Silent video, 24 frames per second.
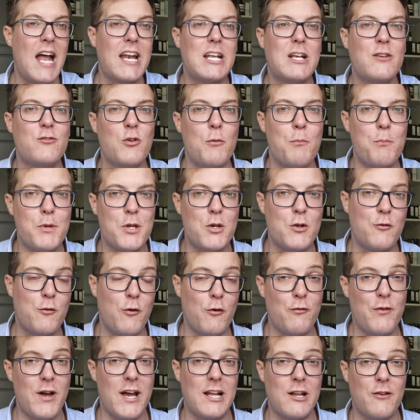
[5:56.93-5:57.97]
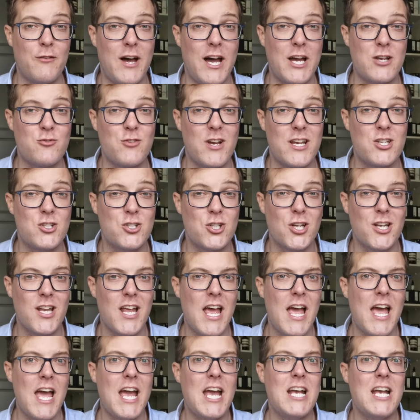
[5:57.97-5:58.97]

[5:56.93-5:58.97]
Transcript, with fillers: and it gives a beautiful veil of hydration.